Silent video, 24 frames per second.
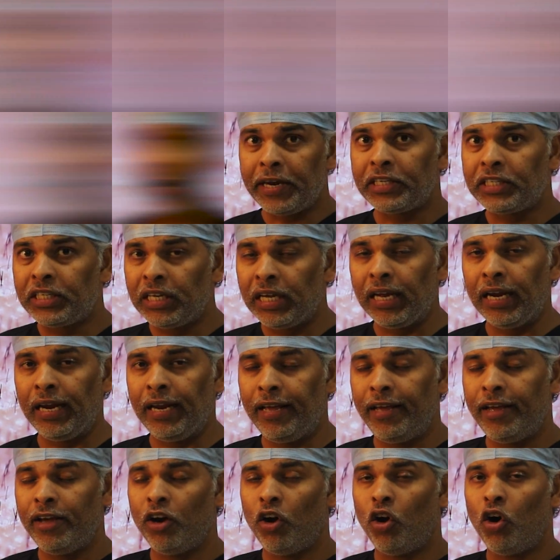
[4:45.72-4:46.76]

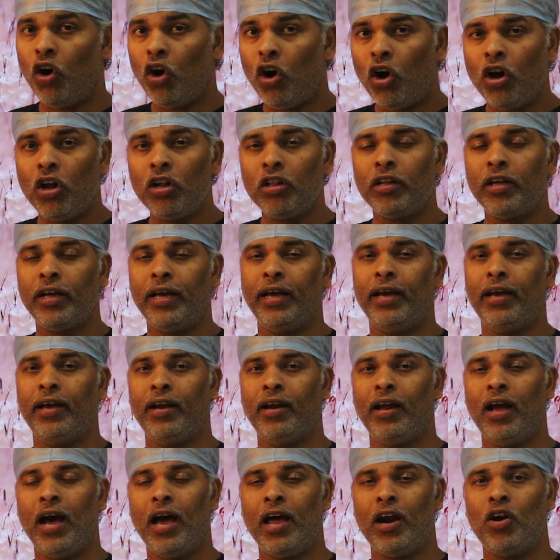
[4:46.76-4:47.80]
Interestingly, all the
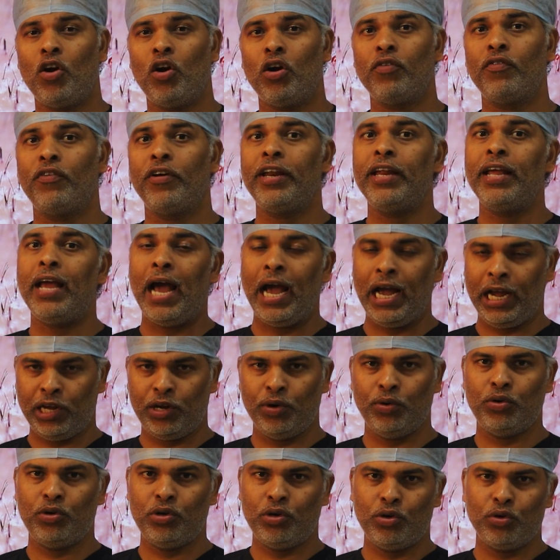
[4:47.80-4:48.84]
hair are not very
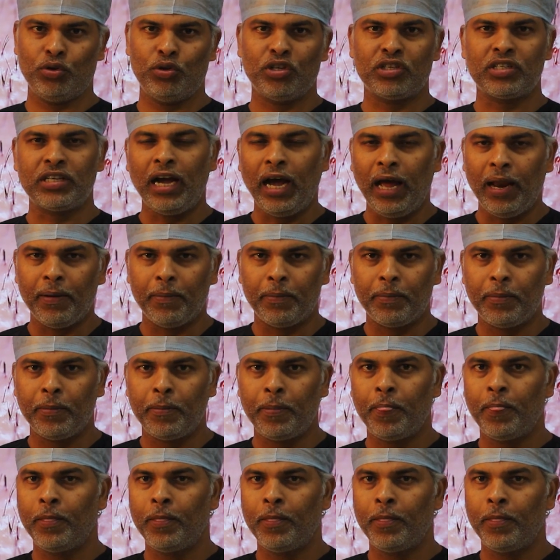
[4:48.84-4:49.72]
acute to the scalp.